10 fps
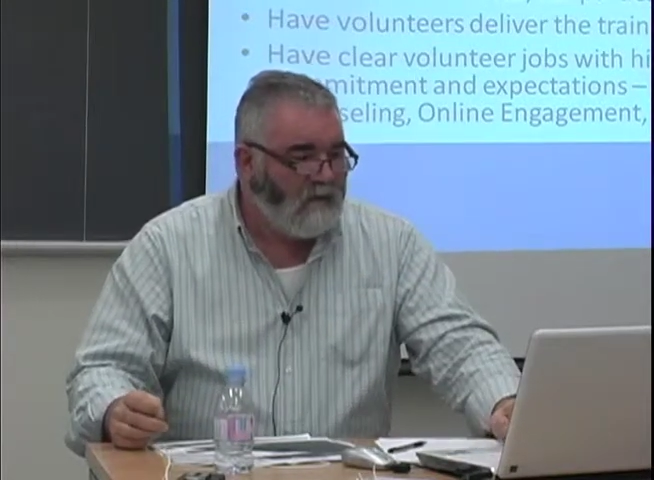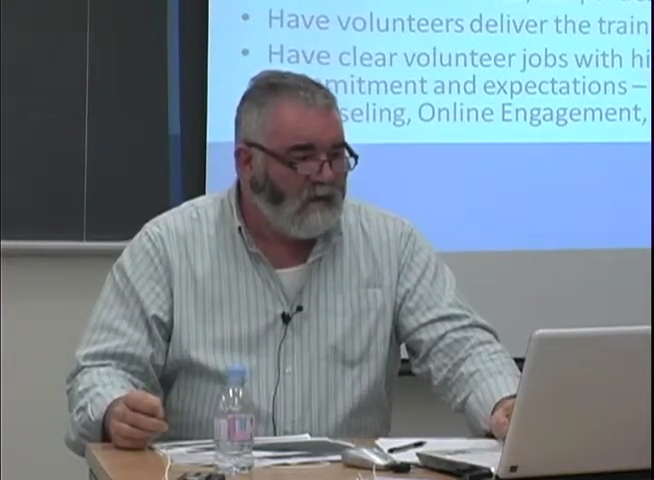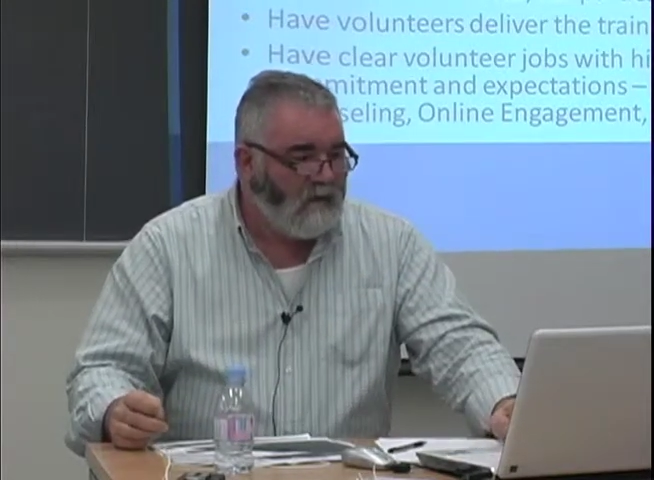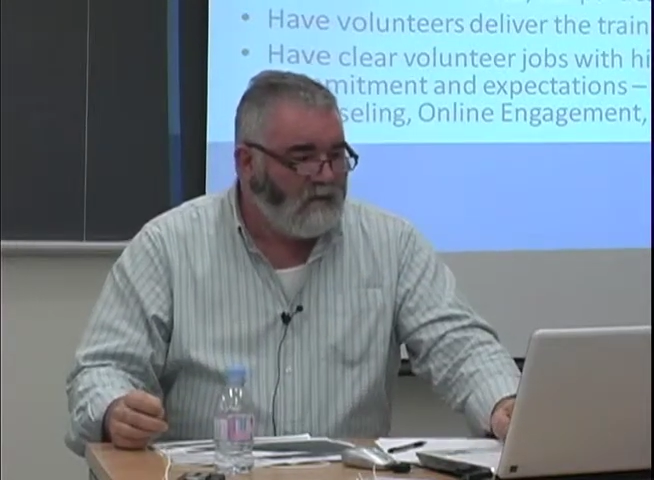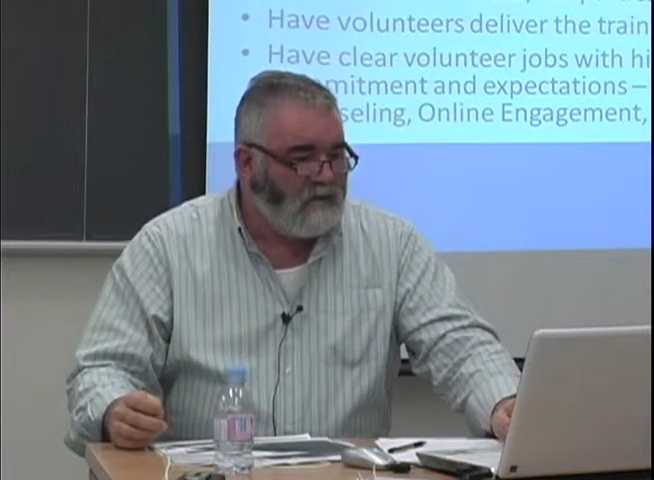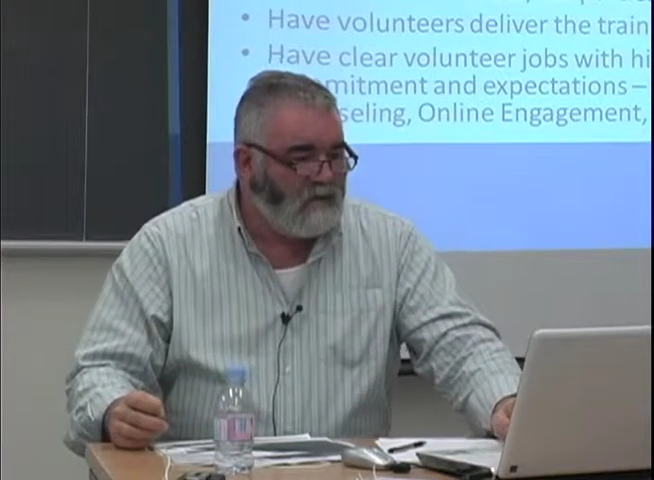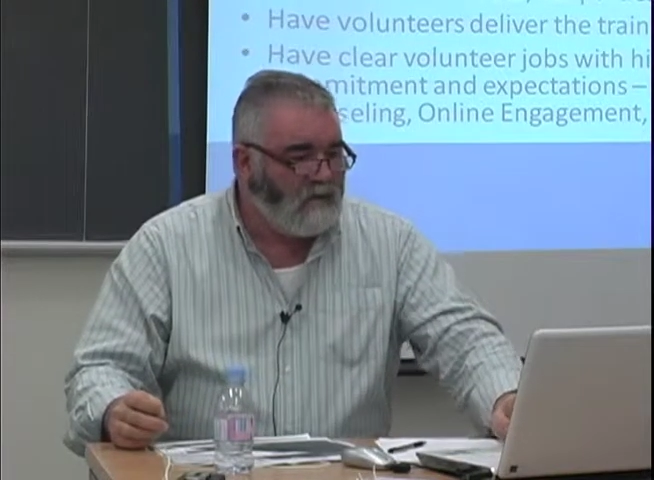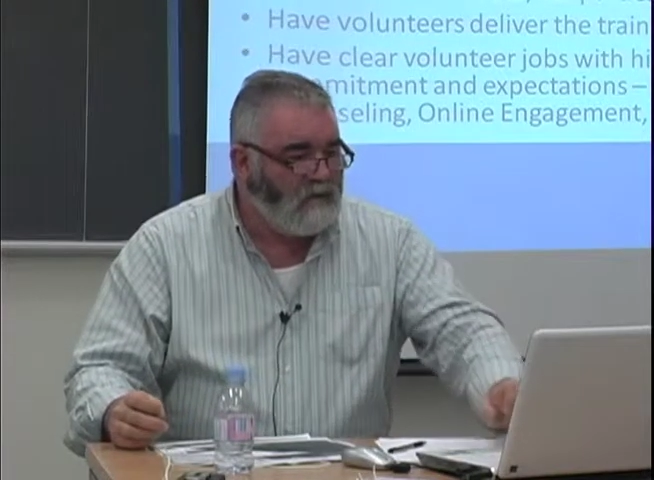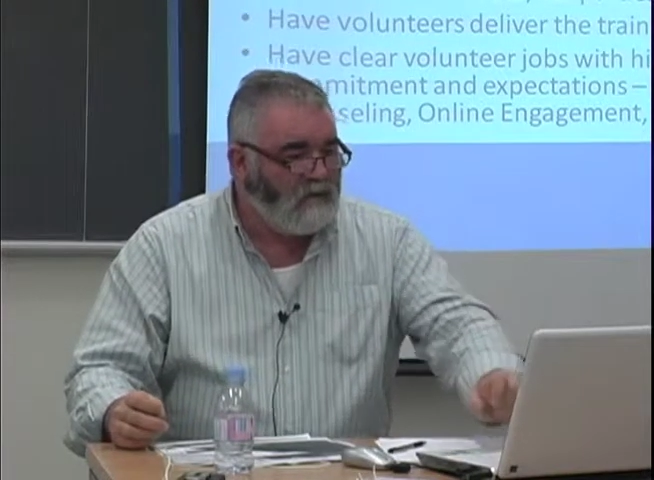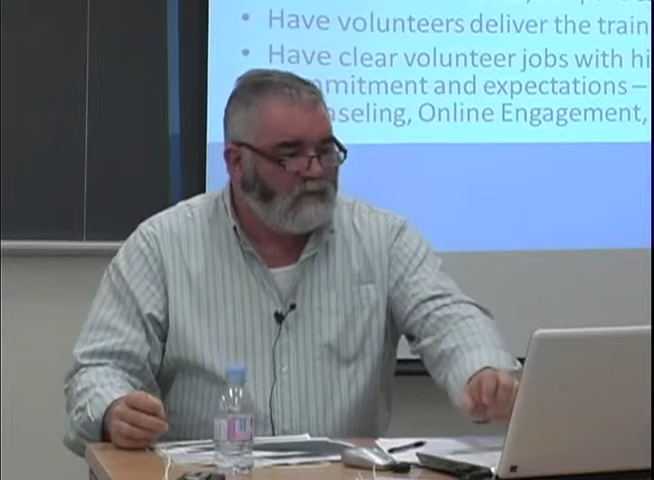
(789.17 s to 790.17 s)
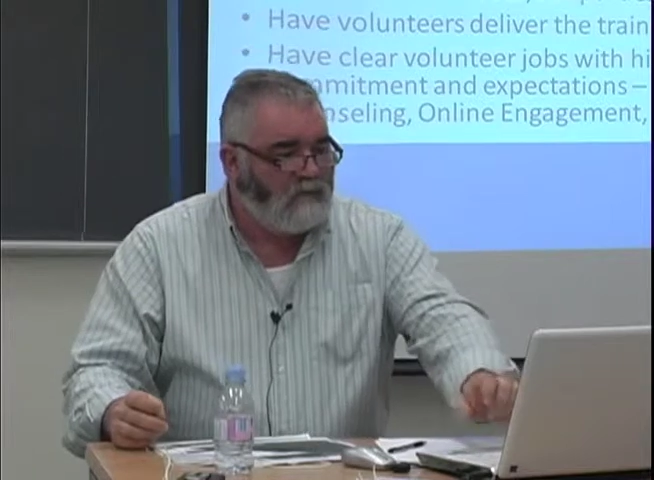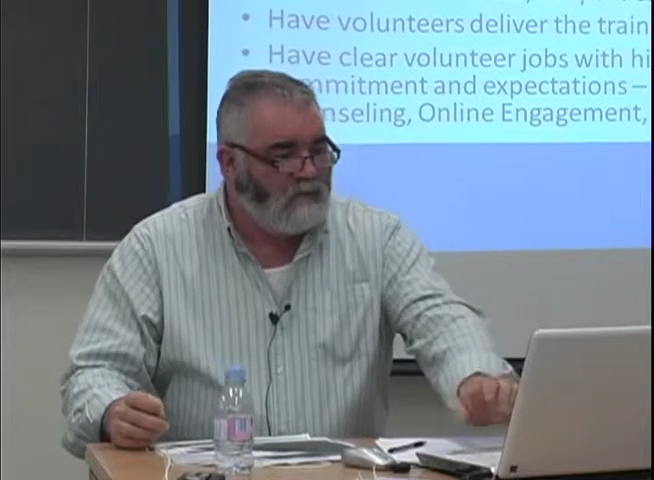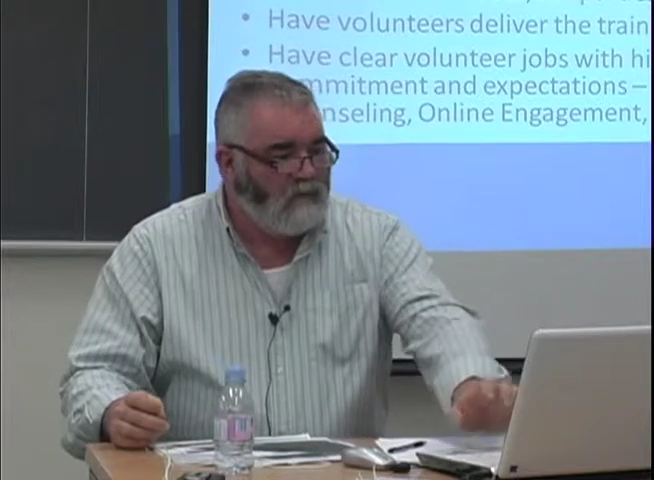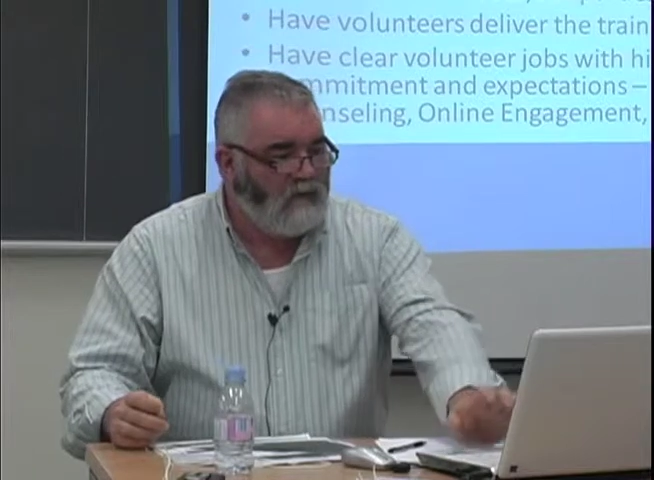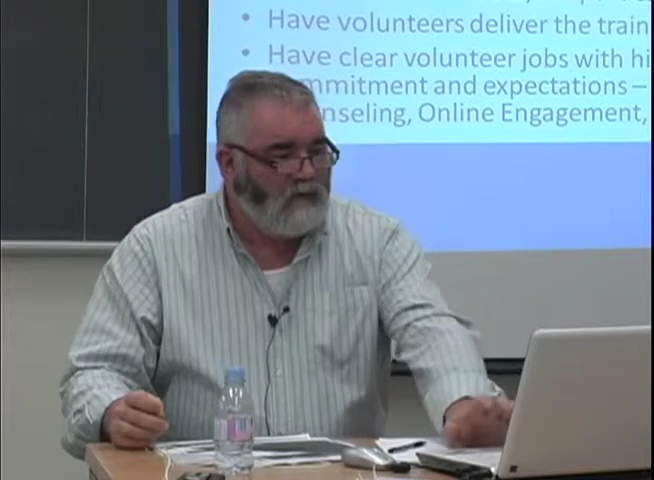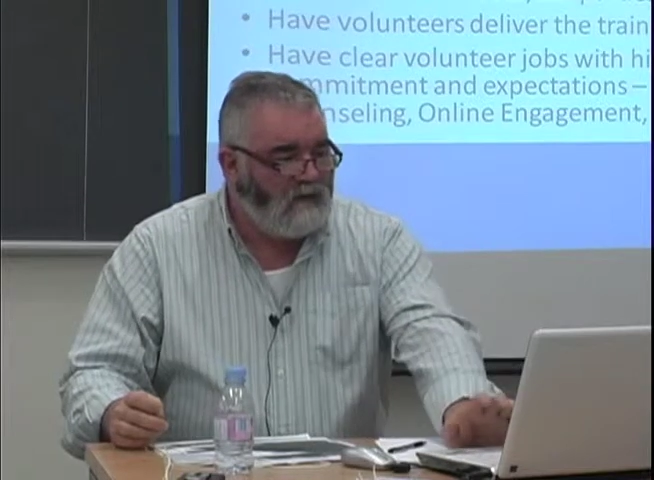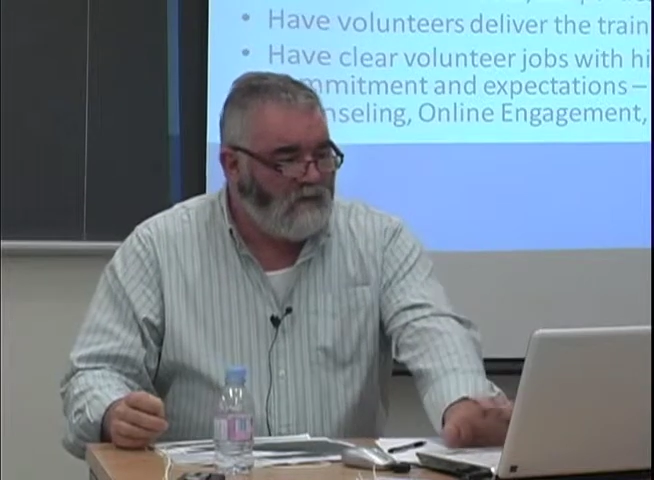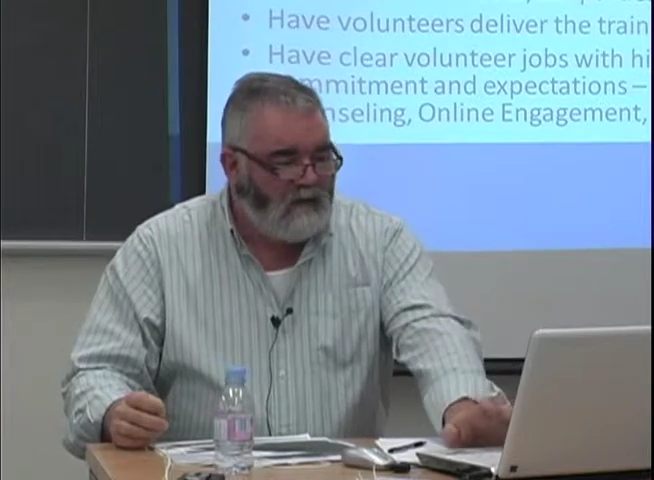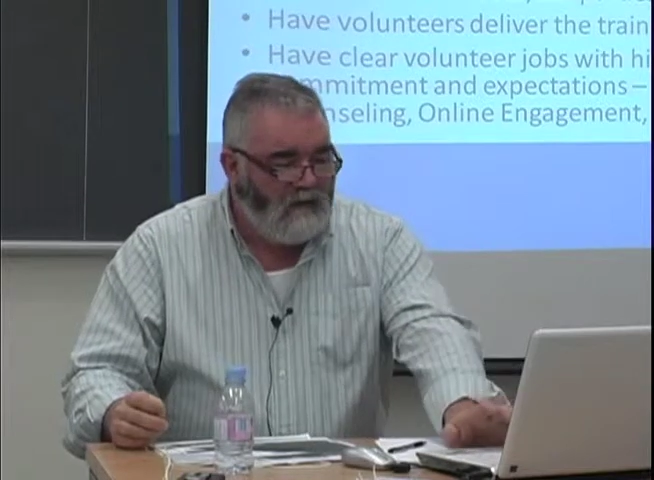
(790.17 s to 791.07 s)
Uh, so we expect